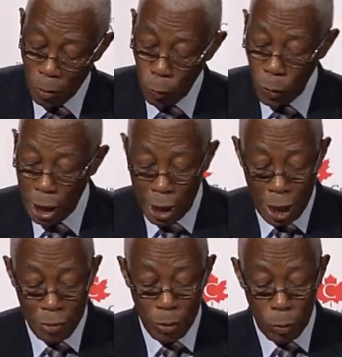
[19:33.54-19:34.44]
we
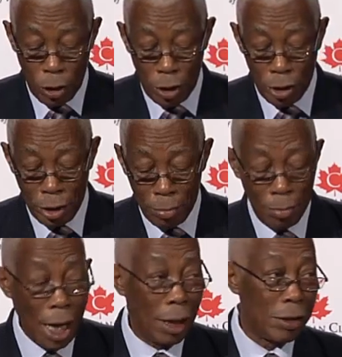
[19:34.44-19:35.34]
gave the world
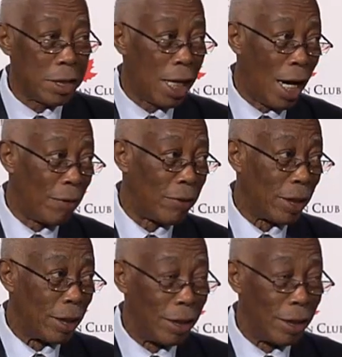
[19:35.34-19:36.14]
Marcus Garvey,